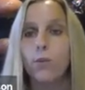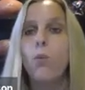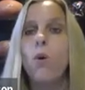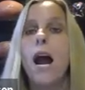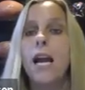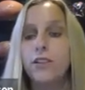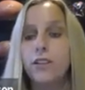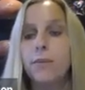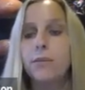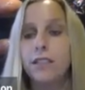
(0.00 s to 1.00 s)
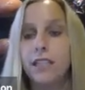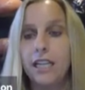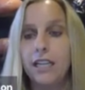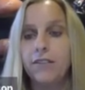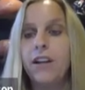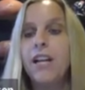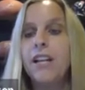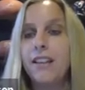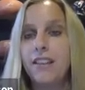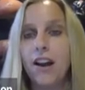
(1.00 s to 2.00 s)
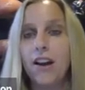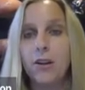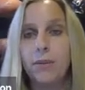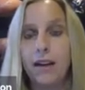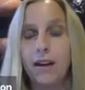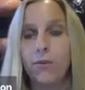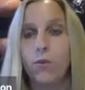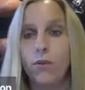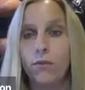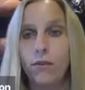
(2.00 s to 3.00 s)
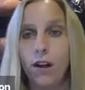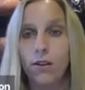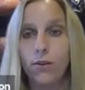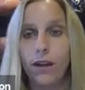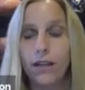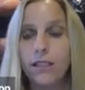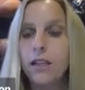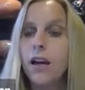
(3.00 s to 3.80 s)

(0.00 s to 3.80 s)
Why do they believe that the other parent won't follow it?